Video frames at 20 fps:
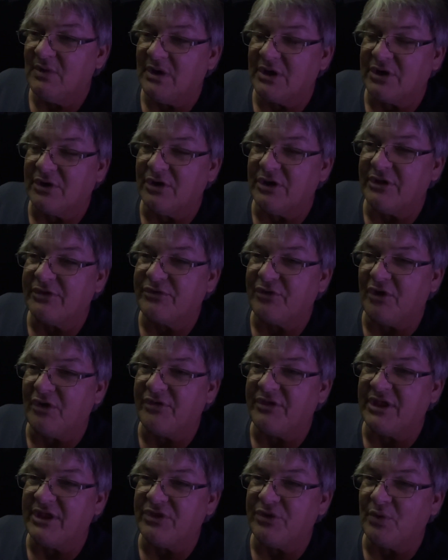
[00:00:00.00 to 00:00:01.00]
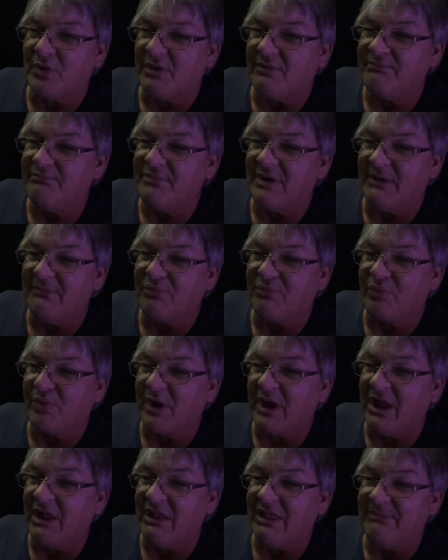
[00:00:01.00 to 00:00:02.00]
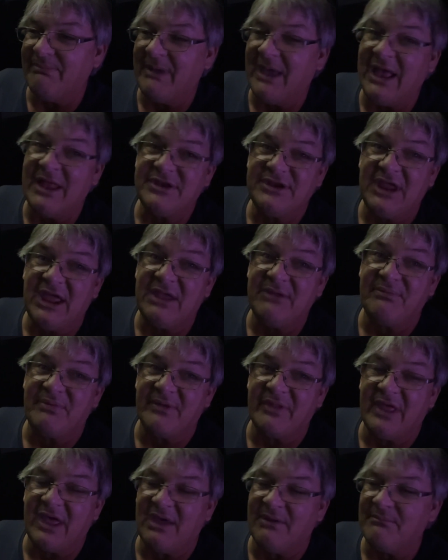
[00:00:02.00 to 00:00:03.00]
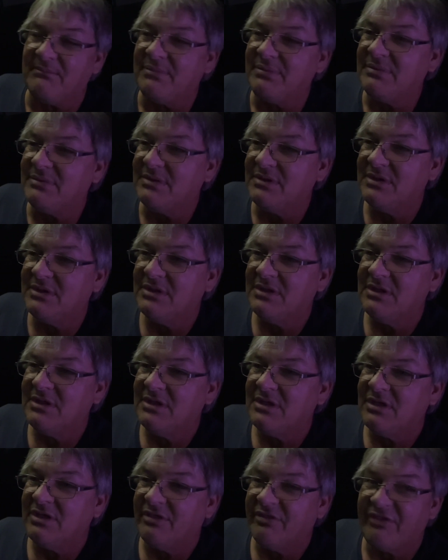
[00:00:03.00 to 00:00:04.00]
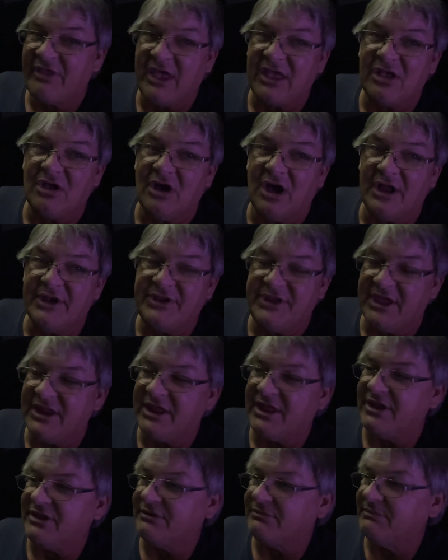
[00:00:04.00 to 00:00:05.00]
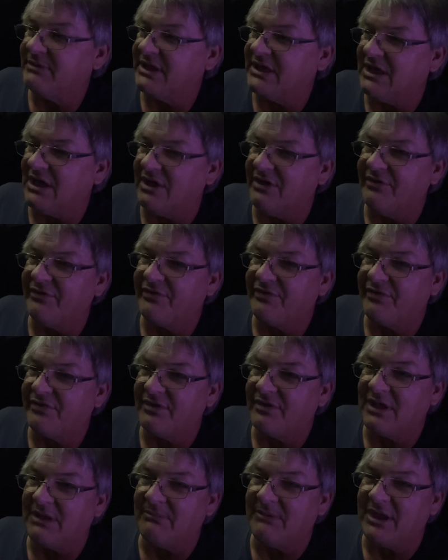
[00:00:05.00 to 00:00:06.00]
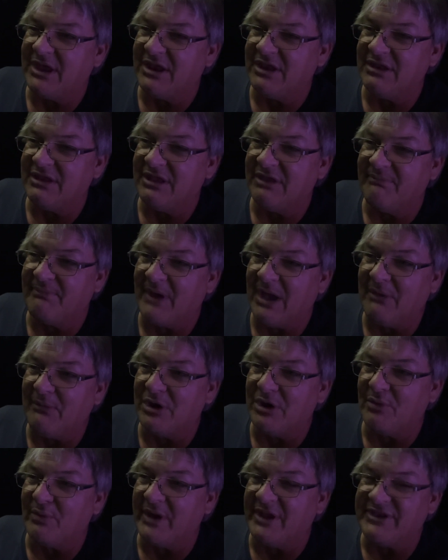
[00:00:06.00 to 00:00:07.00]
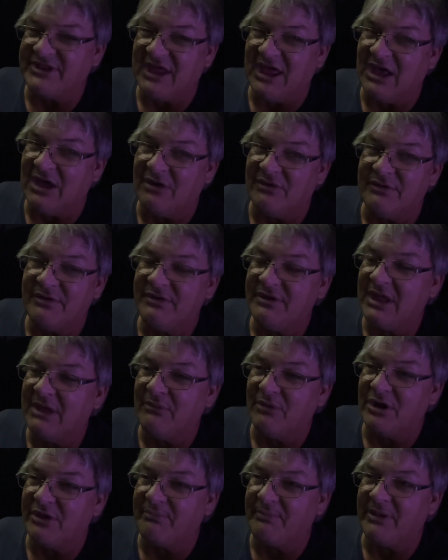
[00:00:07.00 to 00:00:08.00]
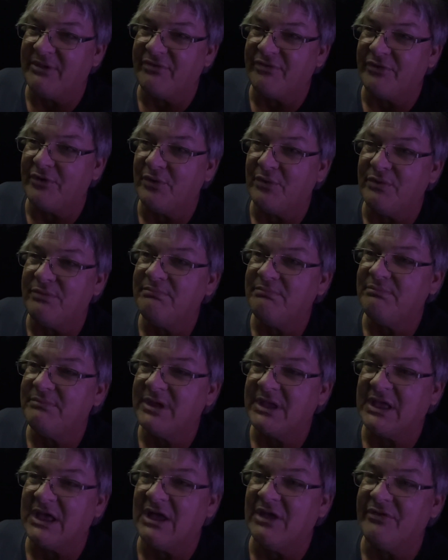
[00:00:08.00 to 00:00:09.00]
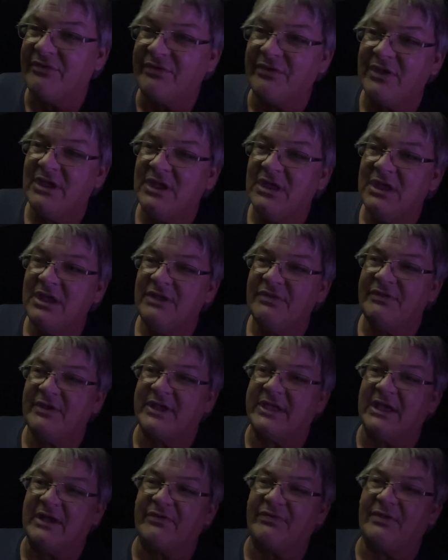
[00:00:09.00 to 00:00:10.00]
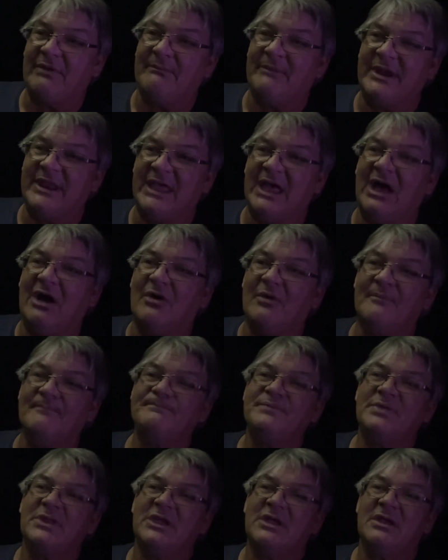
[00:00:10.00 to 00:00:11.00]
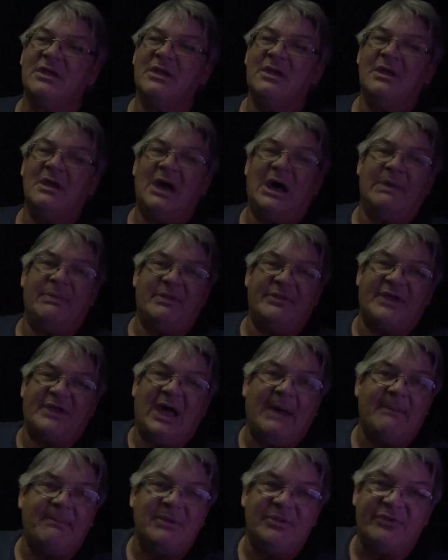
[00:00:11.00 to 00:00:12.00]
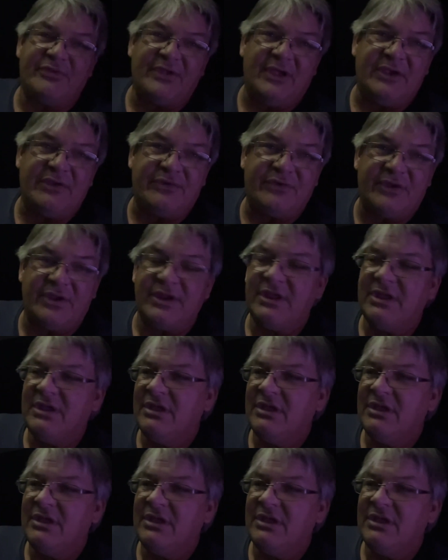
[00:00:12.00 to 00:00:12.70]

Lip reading: could have turned into a really bad day for them, thank God didn't, because if I would have went down, they would have been sued, because to kick somebody out of the topping station